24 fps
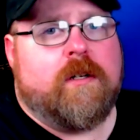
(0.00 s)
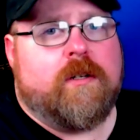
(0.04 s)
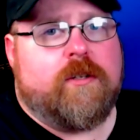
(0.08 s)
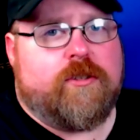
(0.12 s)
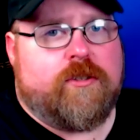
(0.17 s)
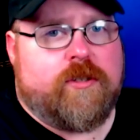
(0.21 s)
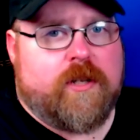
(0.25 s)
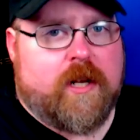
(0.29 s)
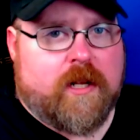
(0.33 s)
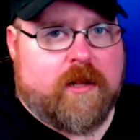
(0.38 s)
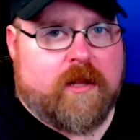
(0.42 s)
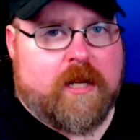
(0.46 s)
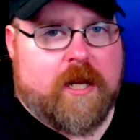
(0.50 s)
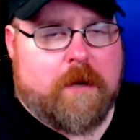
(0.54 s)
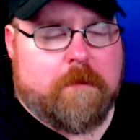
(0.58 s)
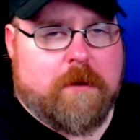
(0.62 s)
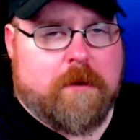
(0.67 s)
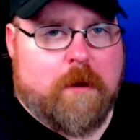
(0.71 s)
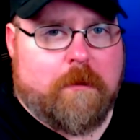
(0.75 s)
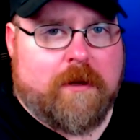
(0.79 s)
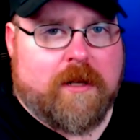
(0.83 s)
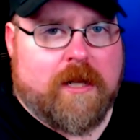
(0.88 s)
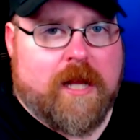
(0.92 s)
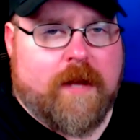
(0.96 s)
Check the
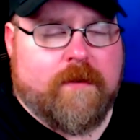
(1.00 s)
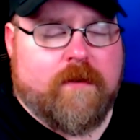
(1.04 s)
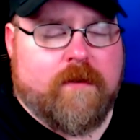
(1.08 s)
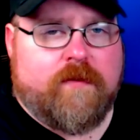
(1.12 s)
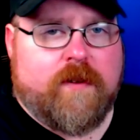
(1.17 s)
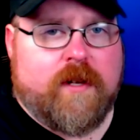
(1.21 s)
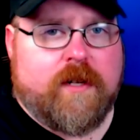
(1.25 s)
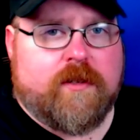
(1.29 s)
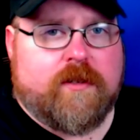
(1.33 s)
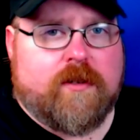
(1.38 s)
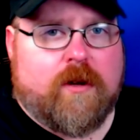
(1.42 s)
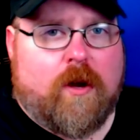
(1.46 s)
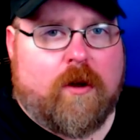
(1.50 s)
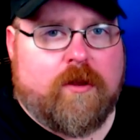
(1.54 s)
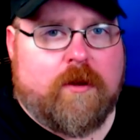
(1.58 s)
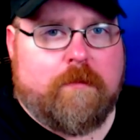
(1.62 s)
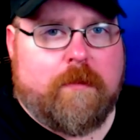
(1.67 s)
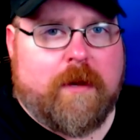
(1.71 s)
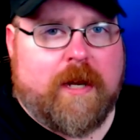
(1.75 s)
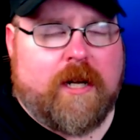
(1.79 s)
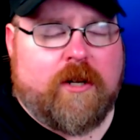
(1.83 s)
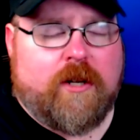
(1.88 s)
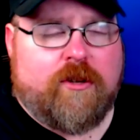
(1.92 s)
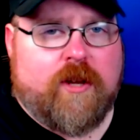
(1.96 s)
upcoming live events on the
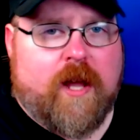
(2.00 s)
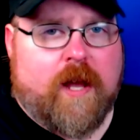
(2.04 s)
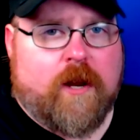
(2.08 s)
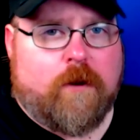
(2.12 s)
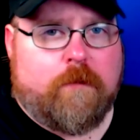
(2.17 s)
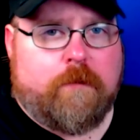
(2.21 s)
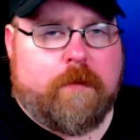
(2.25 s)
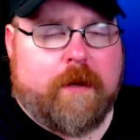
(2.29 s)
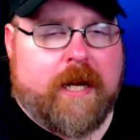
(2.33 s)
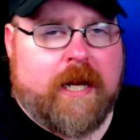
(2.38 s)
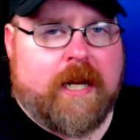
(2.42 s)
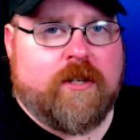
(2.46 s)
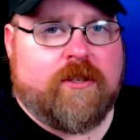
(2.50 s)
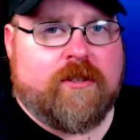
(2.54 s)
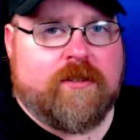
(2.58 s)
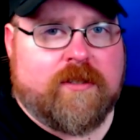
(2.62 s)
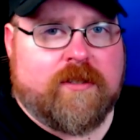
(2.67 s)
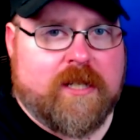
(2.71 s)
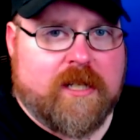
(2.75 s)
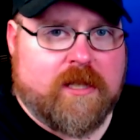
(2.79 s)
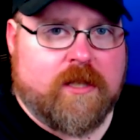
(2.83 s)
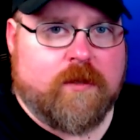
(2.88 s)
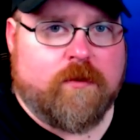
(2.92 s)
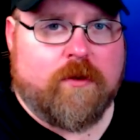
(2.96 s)
main channel page and
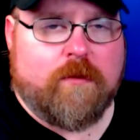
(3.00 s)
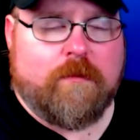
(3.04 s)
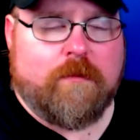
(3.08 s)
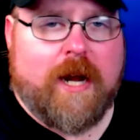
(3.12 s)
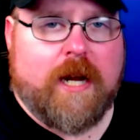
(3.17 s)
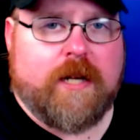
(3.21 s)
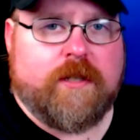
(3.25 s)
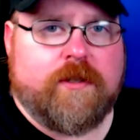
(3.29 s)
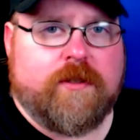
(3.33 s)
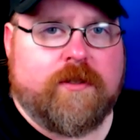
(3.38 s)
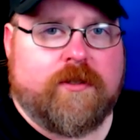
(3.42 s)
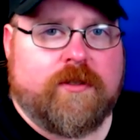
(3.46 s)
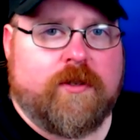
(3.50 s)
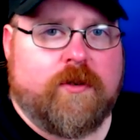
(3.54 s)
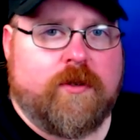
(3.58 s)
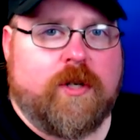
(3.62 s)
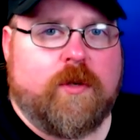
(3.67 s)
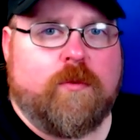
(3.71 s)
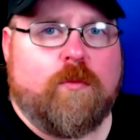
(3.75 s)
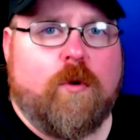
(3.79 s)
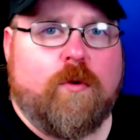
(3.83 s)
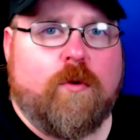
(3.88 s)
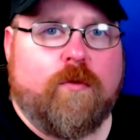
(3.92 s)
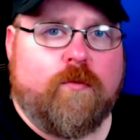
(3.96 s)
set the reminders so
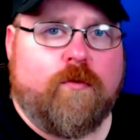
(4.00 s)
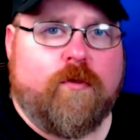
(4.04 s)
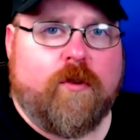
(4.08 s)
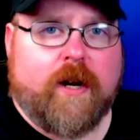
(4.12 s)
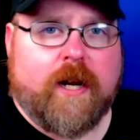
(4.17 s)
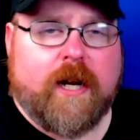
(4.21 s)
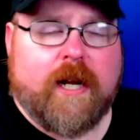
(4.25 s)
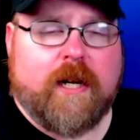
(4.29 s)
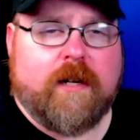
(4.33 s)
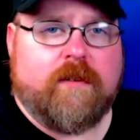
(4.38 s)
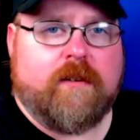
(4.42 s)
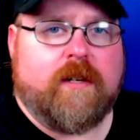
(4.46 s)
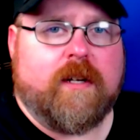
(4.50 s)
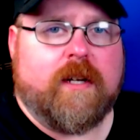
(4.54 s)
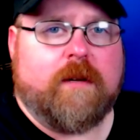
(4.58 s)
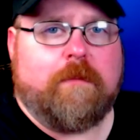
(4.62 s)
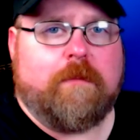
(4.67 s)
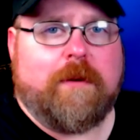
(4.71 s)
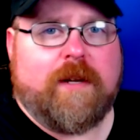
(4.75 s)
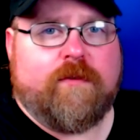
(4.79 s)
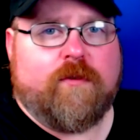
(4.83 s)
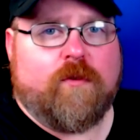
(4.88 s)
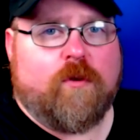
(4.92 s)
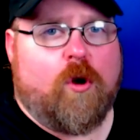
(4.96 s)
you won't forget to
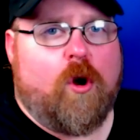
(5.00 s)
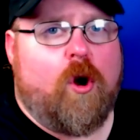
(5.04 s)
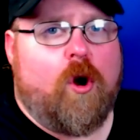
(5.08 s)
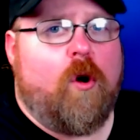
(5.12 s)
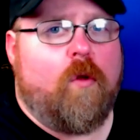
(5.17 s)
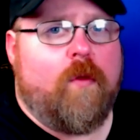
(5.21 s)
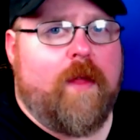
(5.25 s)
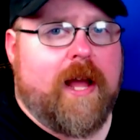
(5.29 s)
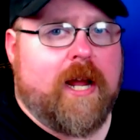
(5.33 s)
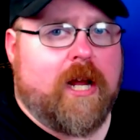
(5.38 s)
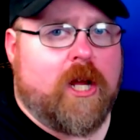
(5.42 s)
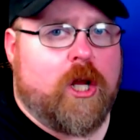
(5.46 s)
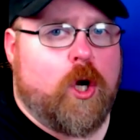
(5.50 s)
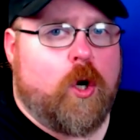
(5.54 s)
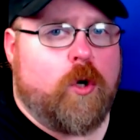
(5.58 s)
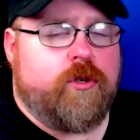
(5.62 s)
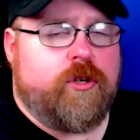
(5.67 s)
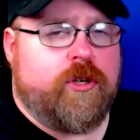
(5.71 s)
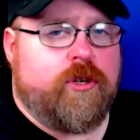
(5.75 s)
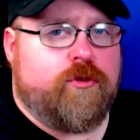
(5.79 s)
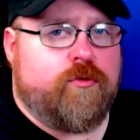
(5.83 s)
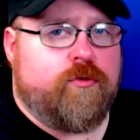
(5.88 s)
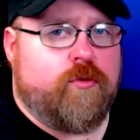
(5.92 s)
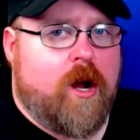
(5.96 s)
be for all that
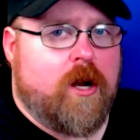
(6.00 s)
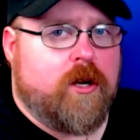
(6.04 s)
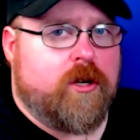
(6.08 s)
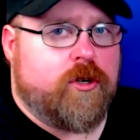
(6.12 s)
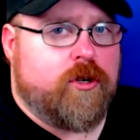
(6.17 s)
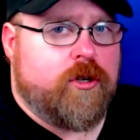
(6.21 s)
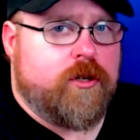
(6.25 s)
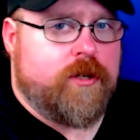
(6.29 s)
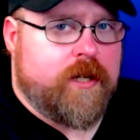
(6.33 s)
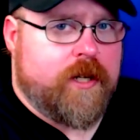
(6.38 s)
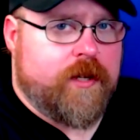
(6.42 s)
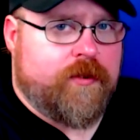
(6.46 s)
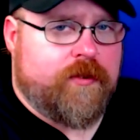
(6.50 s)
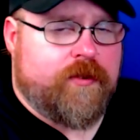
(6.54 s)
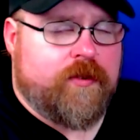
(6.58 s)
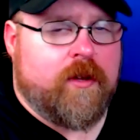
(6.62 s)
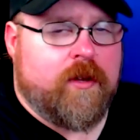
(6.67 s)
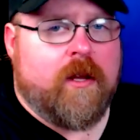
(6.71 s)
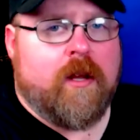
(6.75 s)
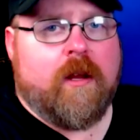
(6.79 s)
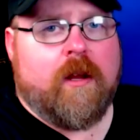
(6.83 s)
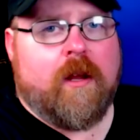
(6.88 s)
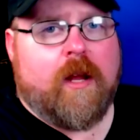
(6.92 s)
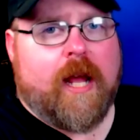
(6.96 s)
Gojitron goodness.
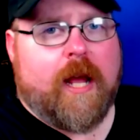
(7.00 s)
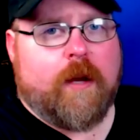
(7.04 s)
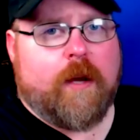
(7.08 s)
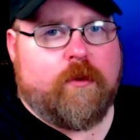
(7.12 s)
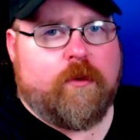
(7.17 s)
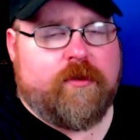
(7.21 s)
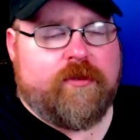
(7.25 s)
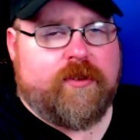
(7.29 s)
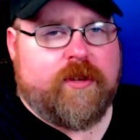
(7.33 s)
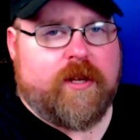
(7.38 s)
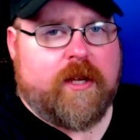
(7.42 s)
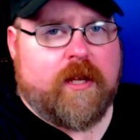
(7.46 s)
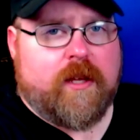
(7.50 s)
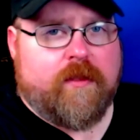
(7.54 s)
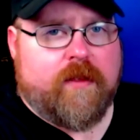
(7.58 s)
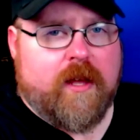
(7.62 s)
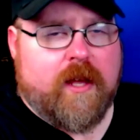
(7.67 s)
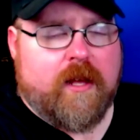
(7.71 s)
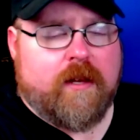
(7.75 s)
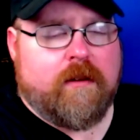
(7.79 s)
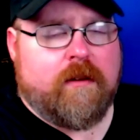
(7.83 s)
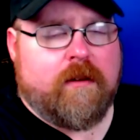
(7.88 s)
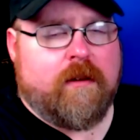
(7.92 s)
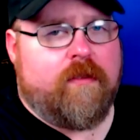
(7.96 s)
And we'll see you
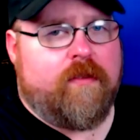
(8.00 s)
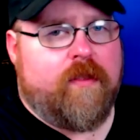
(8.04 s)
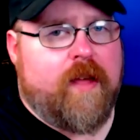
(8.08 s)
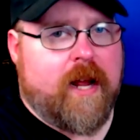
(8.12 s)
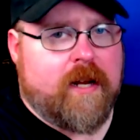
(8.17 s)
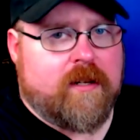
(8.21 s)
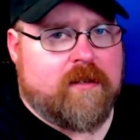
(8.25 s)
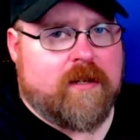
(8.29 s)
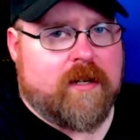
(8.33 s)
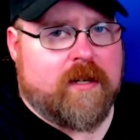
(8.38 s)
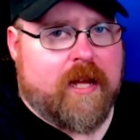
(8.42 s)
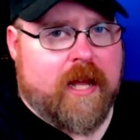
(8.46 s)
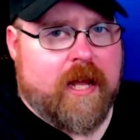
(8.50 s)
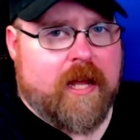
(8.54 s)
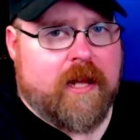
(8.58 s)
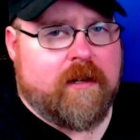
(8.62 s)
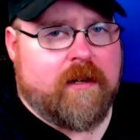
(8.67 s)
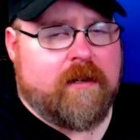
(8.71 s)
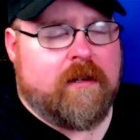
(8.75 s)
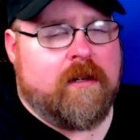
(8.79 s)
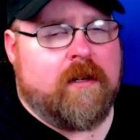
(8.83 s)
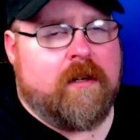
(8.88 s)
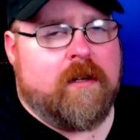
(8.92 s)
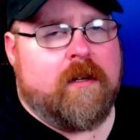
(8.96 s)
then. Thanks
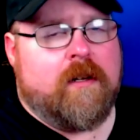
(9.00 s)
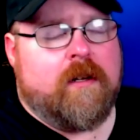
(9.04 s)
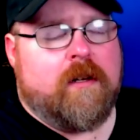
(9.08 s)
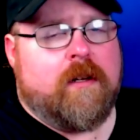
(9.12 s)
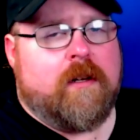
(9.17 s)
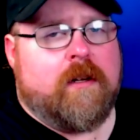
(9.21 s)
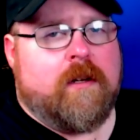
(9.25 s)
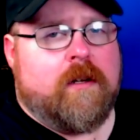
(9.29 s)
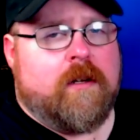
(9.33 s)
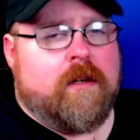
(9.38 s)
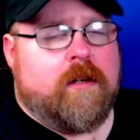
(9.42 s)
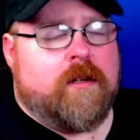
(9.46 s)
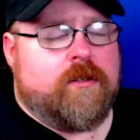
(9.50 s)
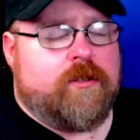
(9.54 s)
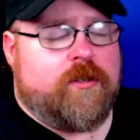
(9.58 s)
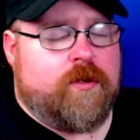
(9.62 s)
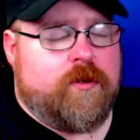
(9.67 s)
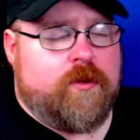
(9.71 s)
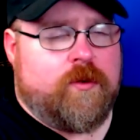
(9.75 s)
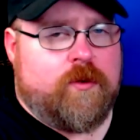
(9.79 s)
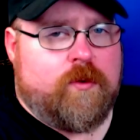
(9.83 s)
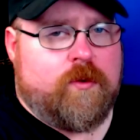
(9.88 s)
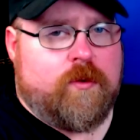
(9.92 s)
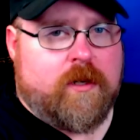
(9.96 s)
again
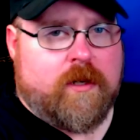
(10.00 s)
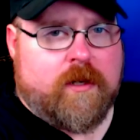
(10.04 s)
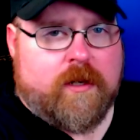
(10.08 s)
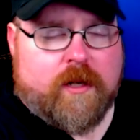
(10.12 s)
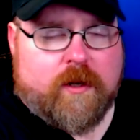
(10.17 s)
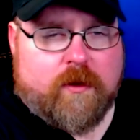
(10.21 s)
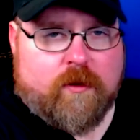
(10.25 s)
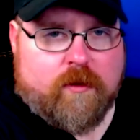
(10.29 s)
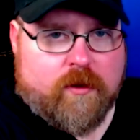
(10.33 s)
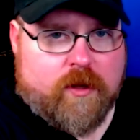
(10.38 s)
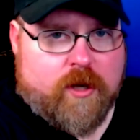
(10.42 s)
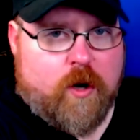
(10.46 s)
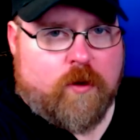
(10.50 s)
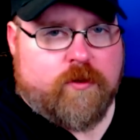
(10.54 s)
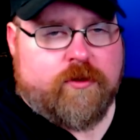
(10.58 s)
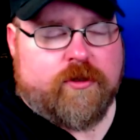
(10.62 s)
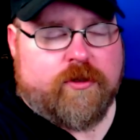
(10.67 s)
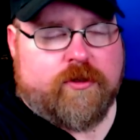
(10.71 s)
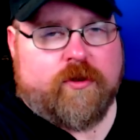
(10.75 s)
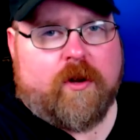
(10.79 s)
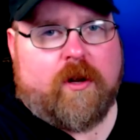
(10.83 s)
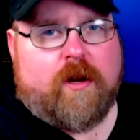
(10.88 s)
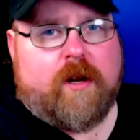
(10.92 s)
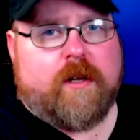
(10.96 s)
to
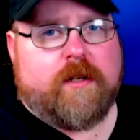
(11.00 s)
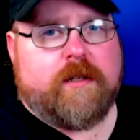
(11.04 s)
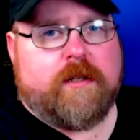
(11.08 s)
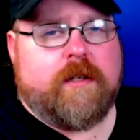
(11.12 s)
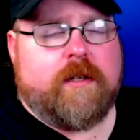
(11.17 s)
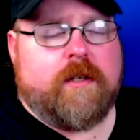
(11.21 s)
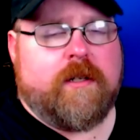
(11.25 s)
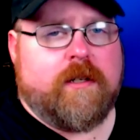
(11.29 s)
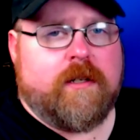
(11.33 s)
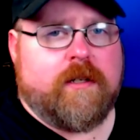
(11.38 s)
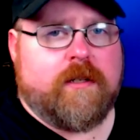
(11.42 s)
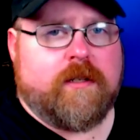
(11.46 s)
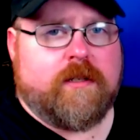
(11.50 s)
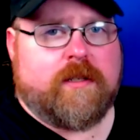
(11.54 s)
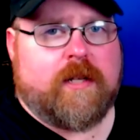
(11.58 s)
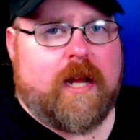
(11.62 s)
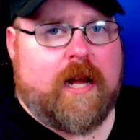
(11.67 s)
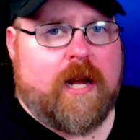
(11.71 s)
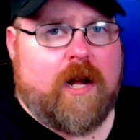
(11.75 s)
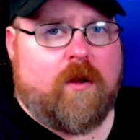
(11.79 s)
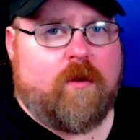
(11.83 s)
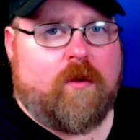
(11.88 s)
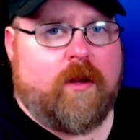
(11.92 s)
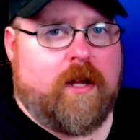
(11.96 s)
Gojitron,
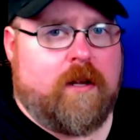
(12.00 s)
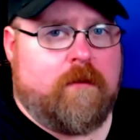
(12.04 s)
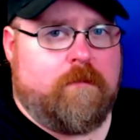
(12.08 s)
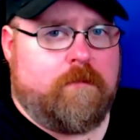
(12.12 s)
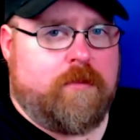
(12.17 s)
Sal, and